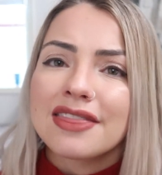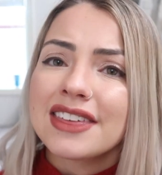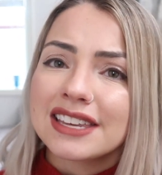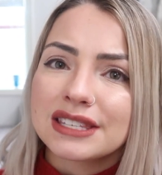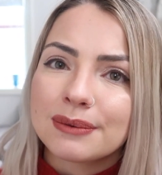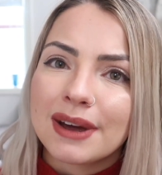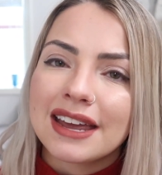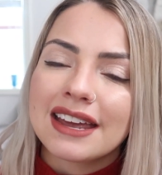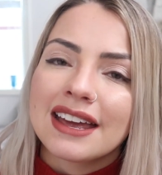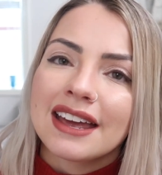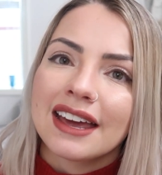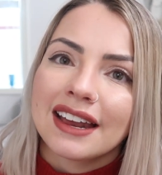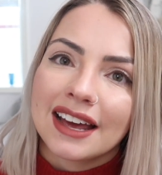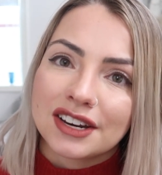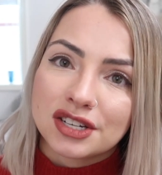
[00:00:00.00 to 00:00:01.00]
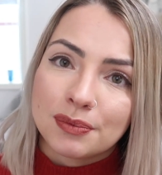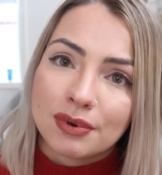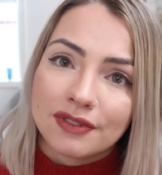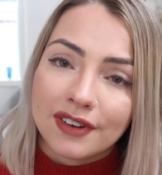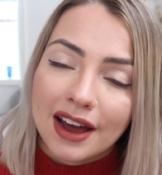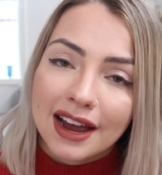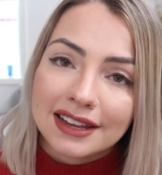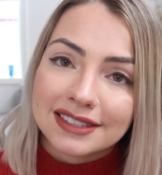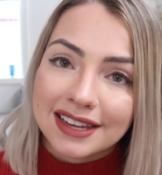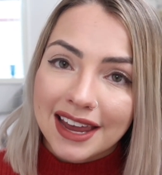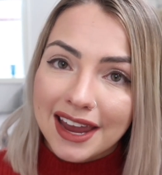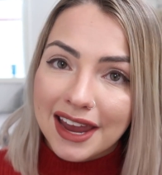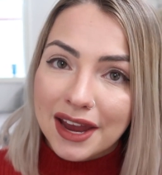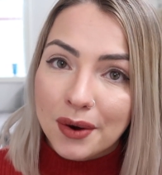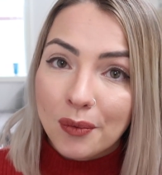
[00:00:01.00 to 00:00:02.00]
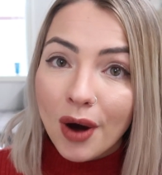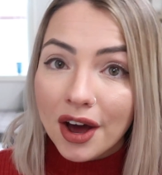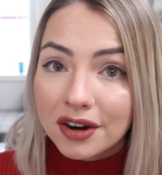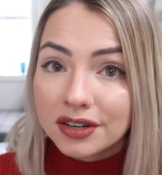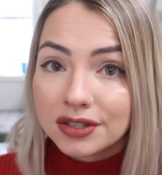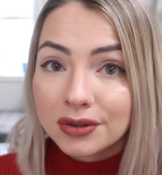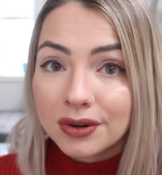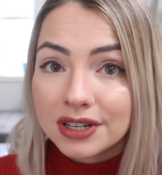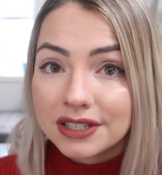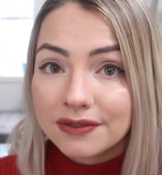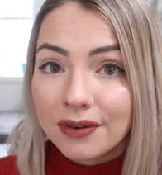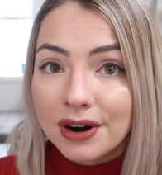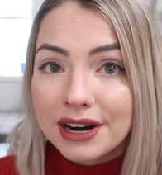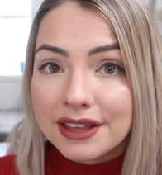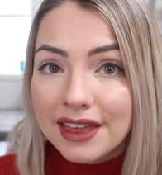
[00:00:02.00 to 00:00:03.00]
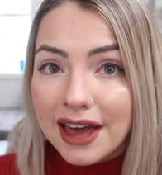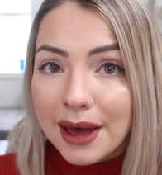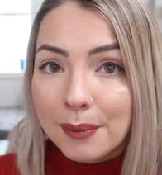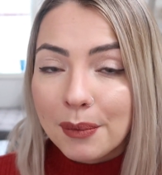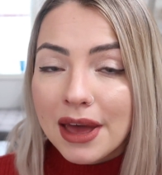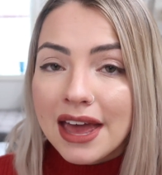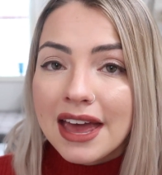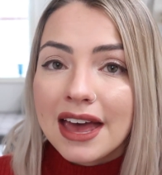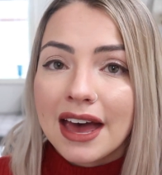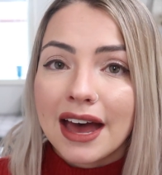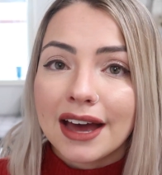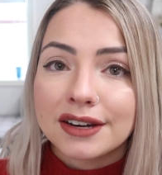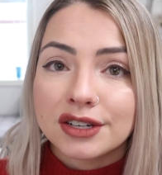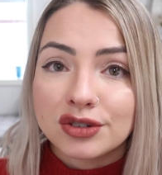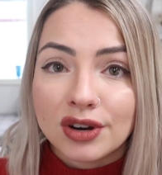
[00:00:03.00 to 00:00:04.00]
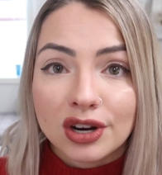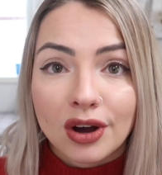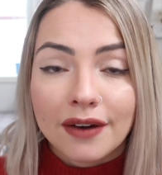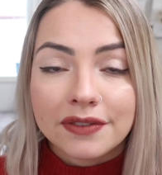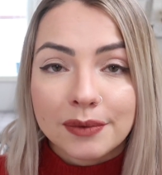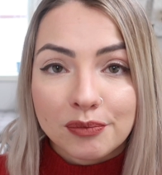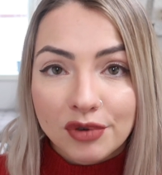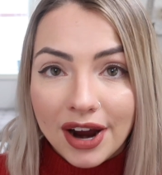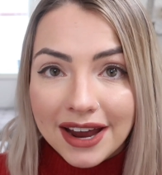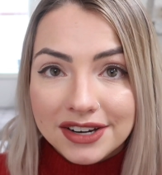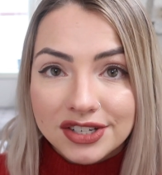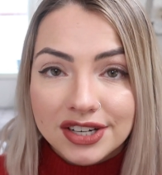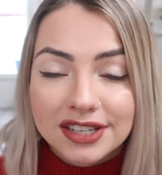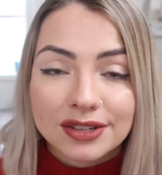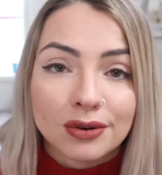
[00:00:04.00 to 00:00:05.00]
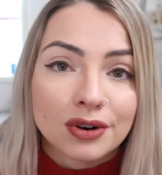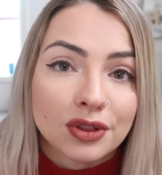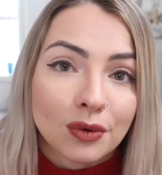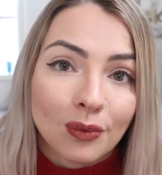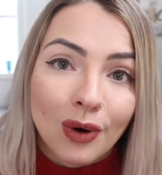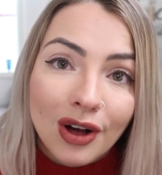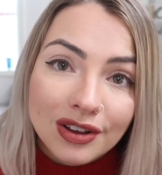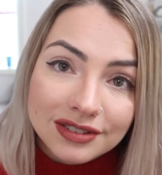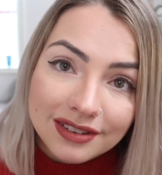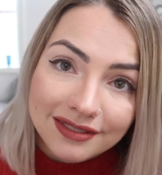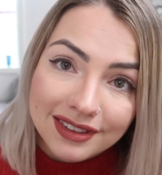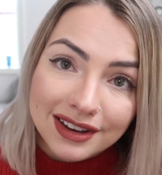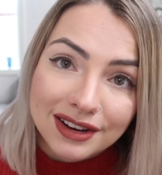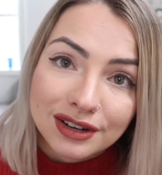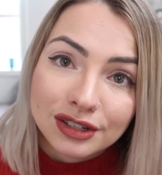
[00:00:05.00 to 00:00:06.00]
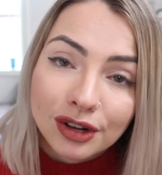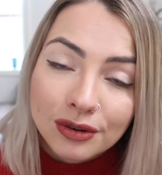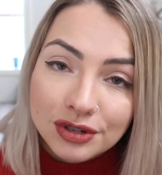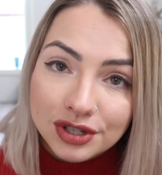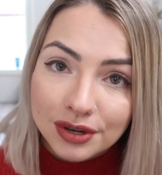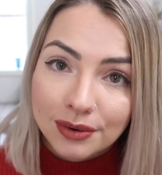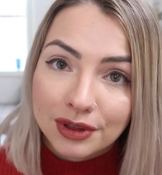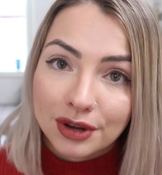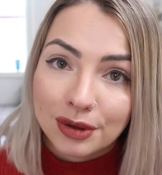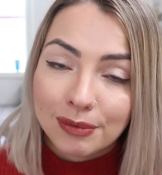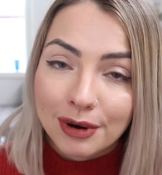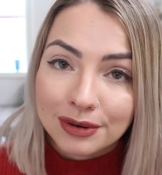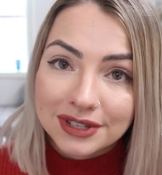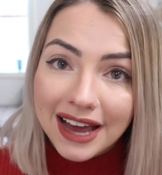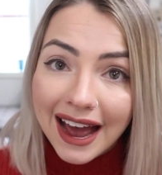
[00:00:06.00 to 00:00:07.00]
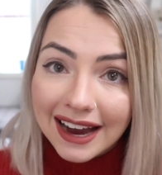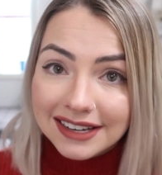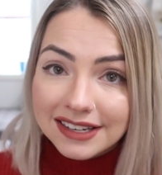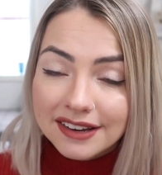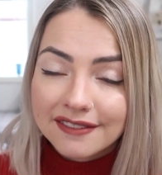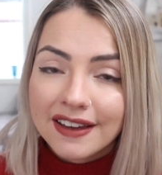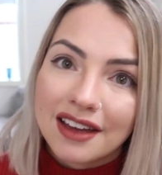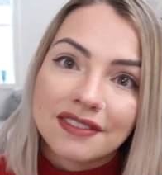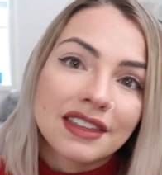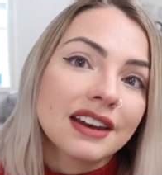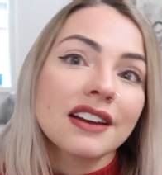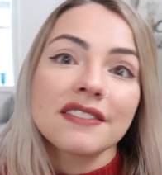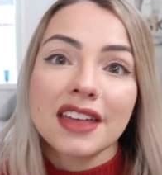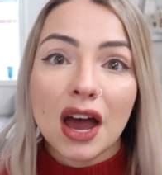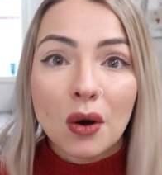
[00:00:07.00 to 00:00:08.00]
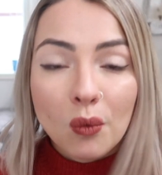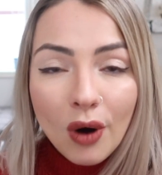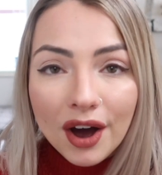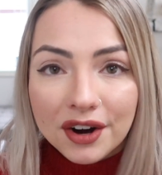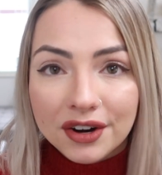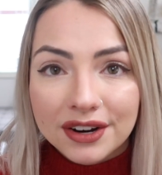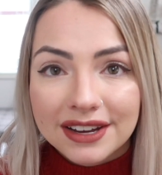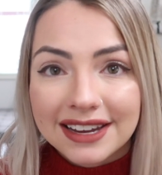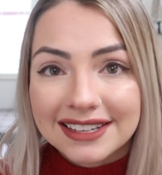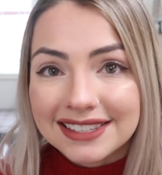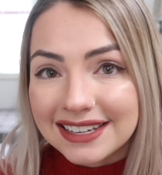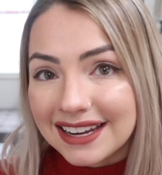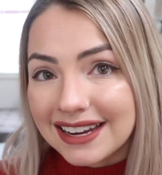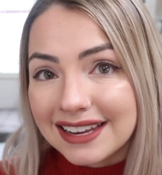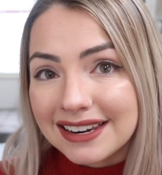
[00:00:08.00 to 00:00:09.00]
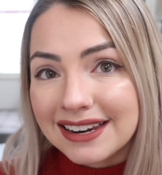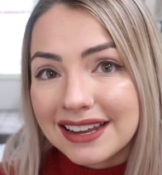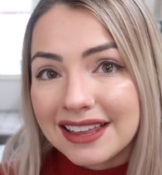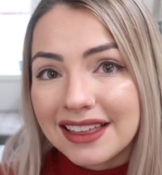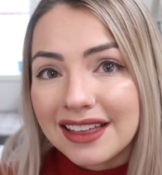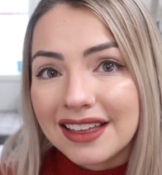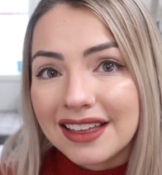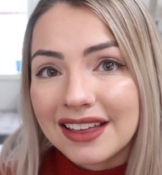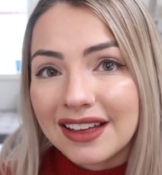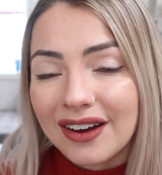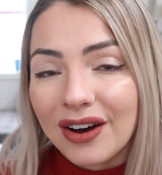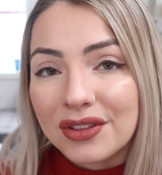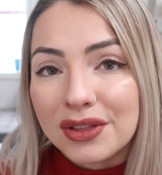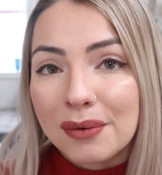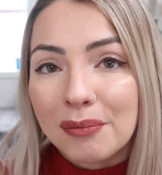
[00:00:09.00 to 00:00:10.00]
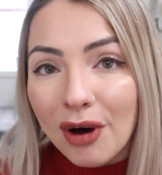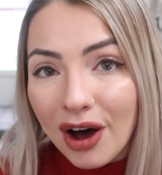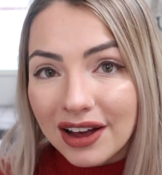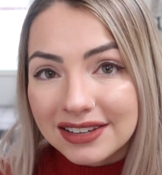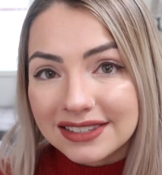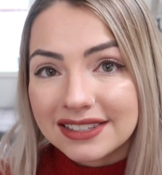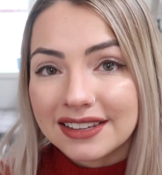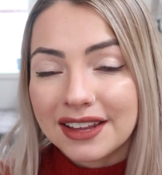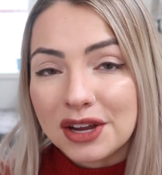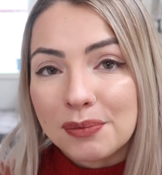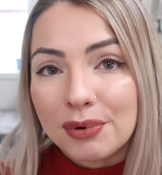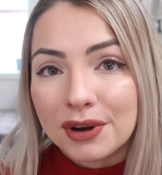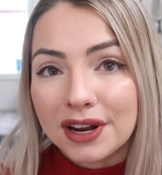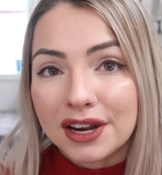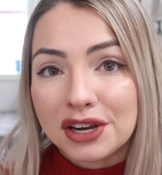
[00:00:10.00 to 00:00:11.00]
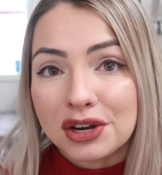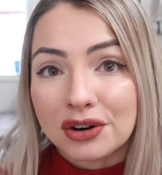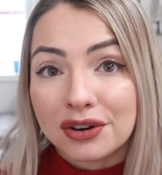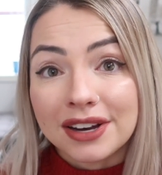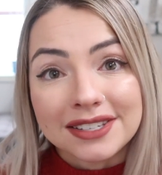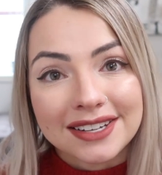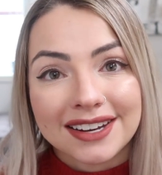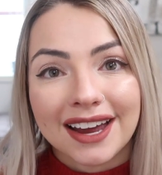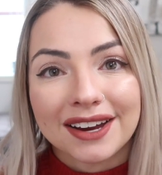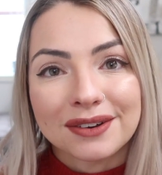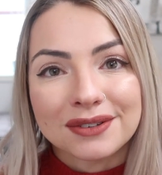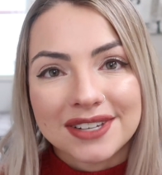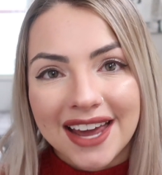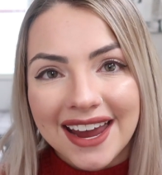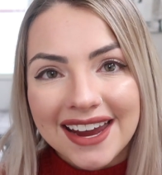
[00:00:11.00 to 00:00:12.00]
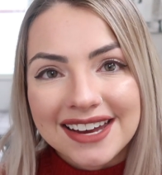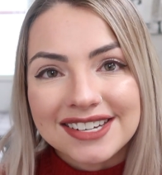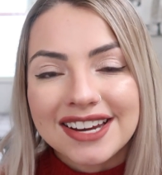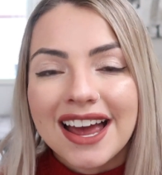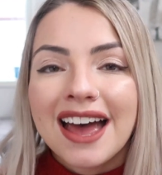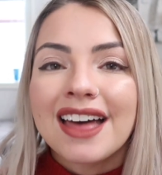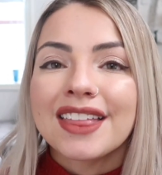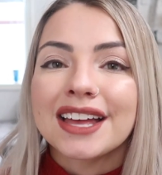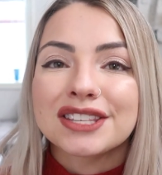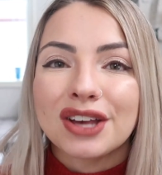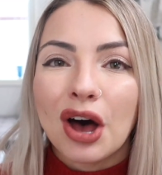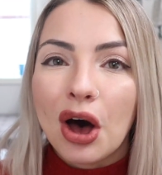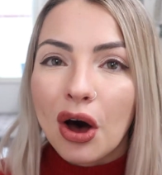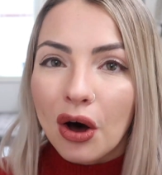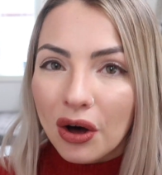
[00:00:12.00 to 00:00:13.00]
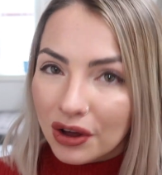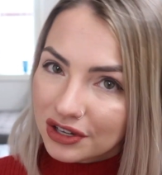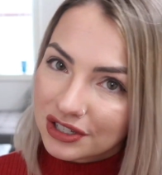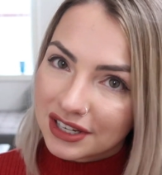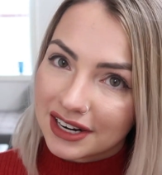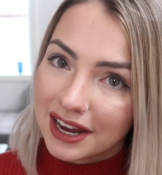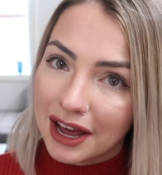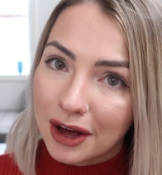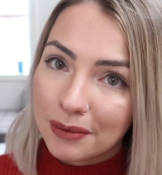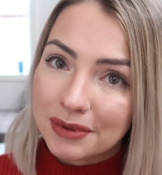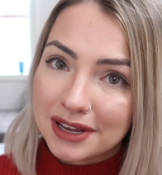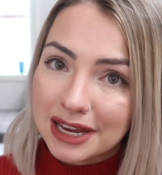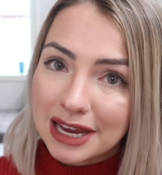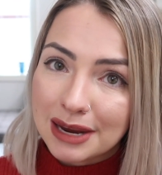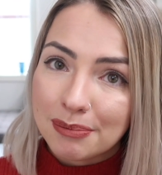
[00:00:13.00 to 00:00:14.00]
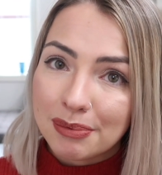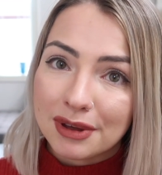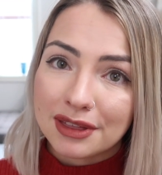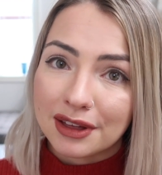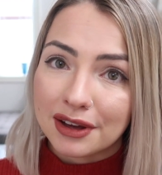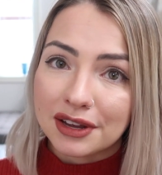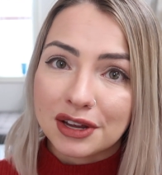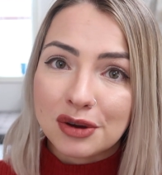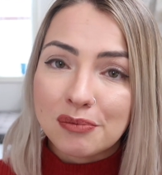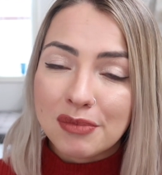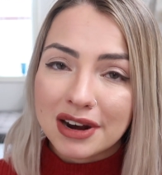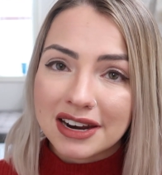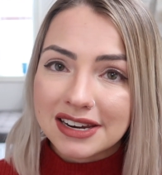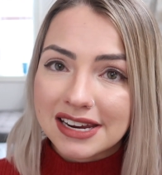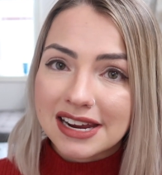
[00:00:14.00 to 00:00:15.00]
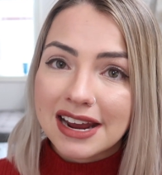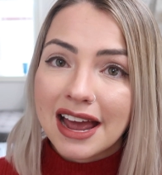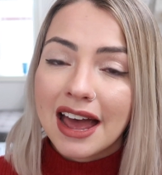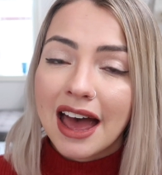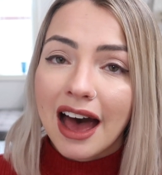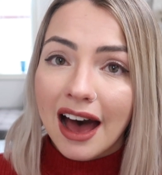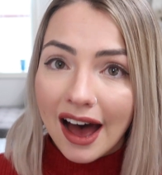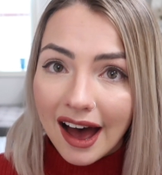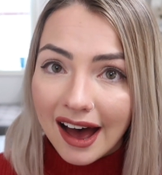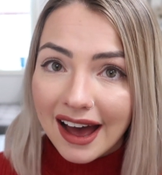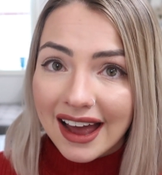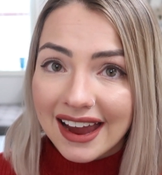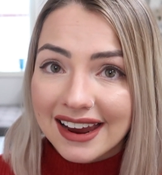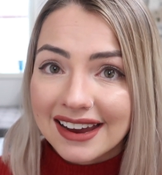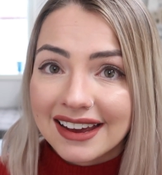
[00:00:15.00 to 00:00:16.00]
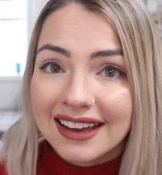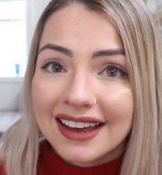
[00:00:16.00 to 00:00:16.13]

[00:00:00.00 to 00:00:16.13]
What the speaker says: This way, it actually provides a water source for them to drink off the branches or the walls of the enclosure when they're most active. And if that water gets in on the moss that you put in your crested gecko's cage, that's also gonna help to keep the humidity high.